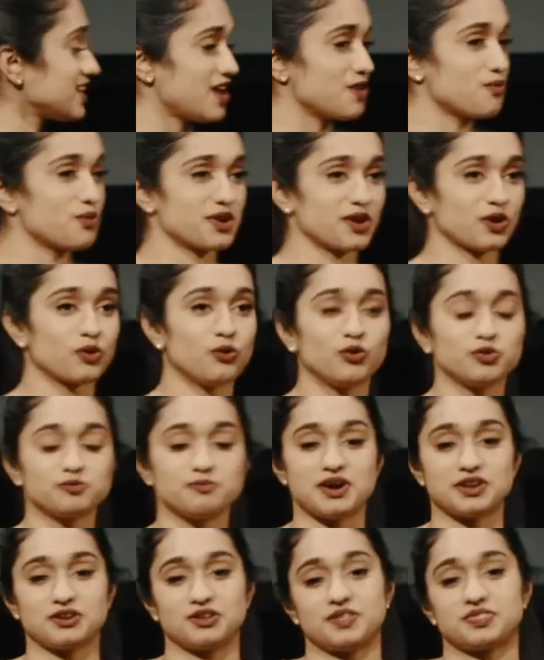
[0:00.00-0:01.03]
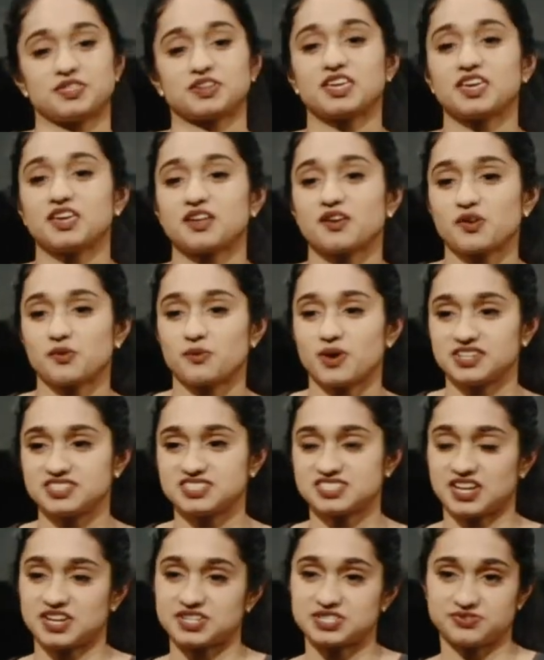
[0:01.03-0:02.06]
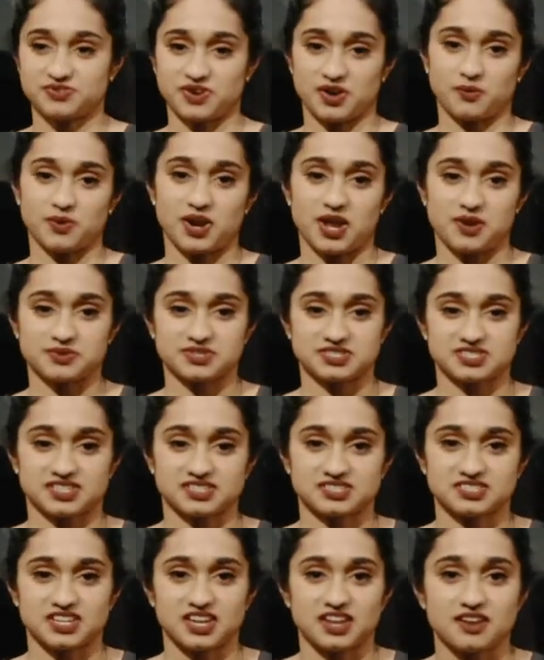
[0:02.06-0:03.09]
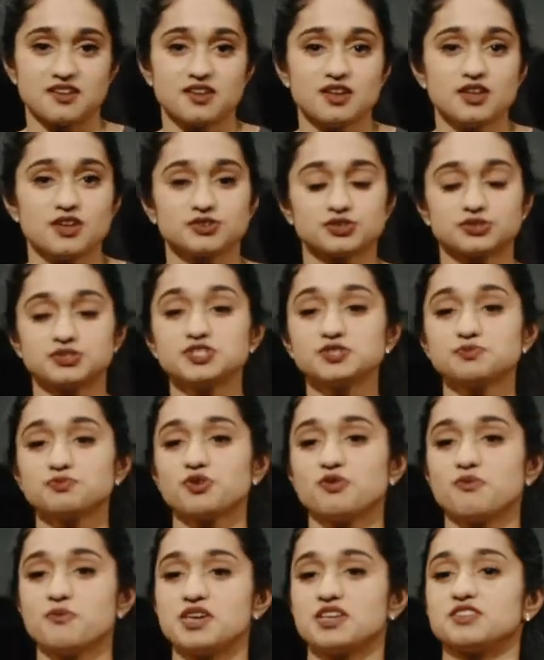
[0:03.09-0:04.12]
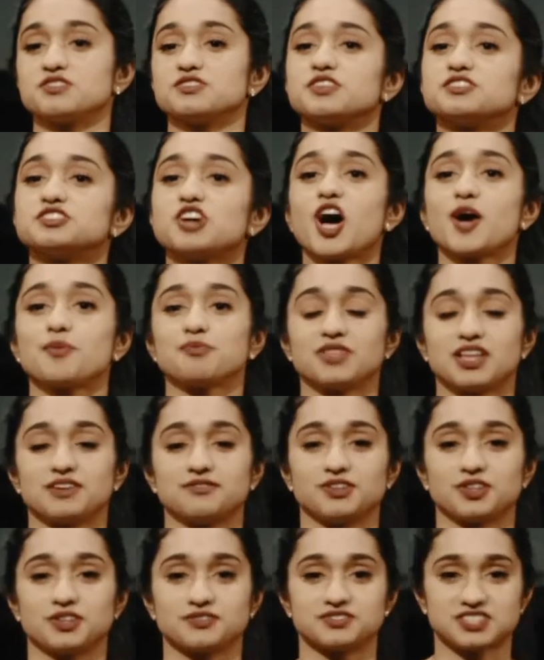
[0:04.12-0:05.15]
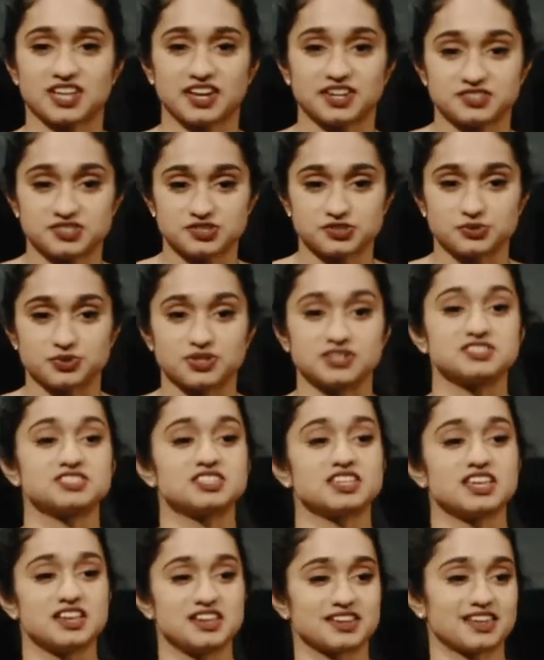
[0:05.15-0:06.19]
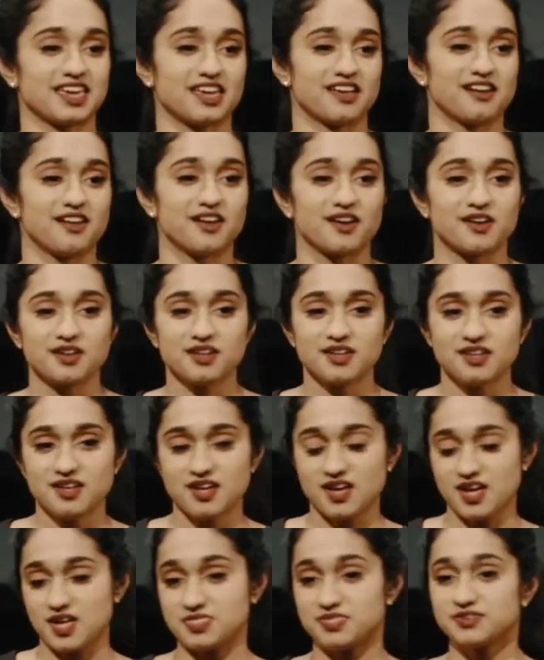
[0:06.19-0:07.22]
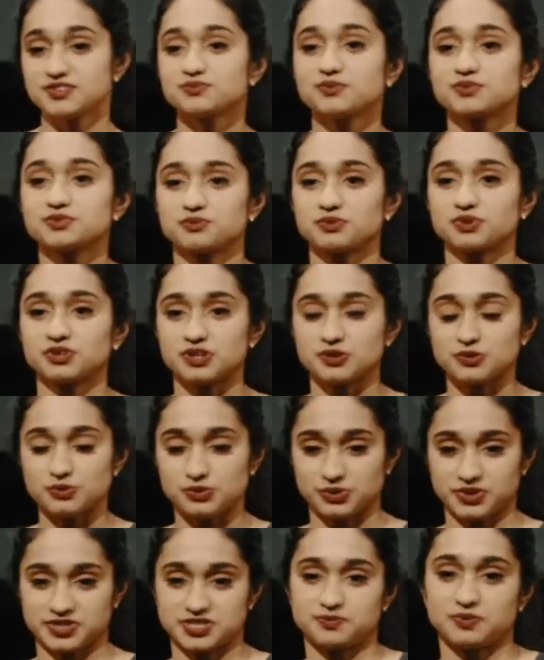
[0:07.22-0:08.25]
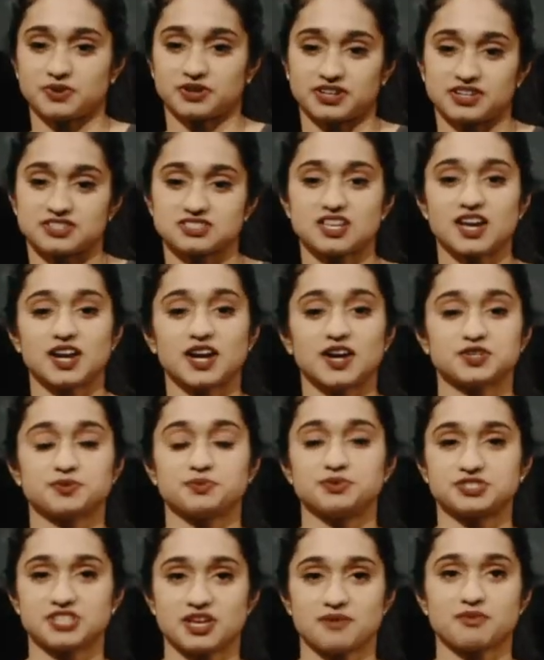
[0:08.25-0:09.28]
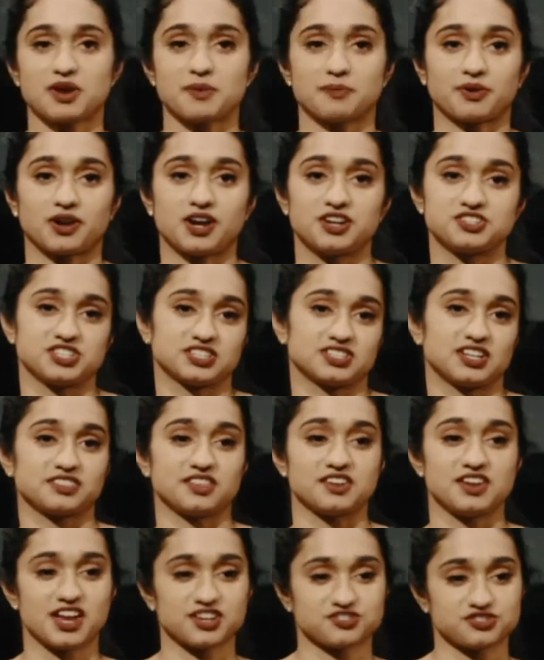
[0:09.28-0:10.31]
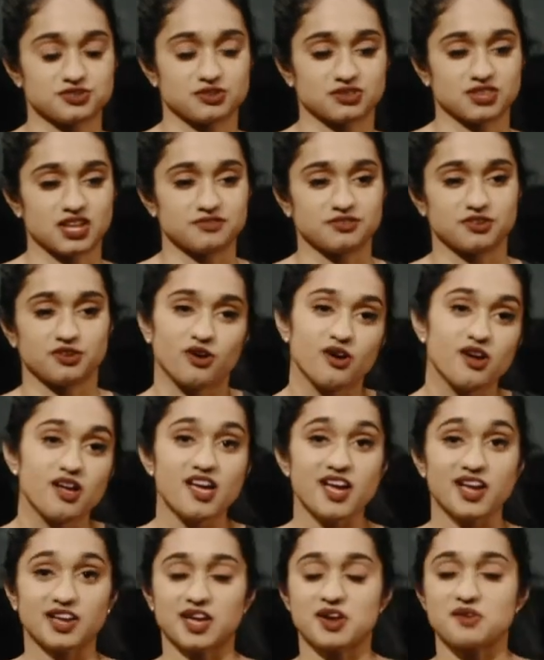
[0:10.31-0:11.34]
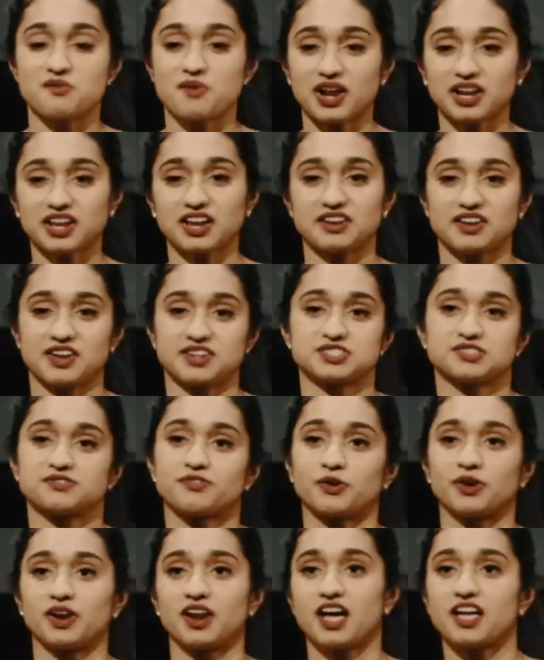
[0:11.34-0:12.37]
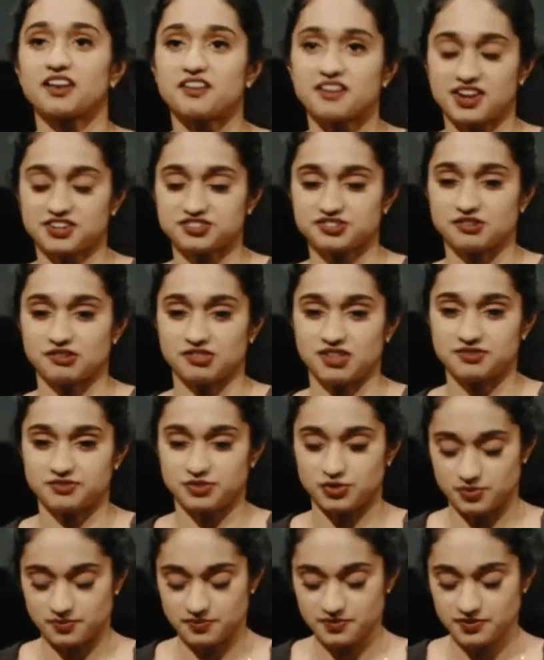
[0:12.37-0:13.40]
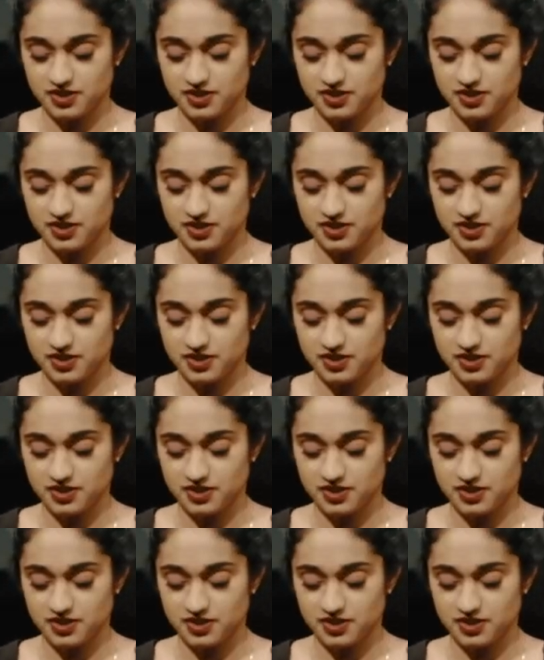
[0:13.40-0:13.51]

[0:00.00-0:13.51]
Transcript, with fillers: I won a gold medal at the Canada Wide Science Fair when I was sixteen. So this put me in the top level of science students in Canada. And this was a really cool experience. I got to present my project at the national level and get recognized for it at a national level.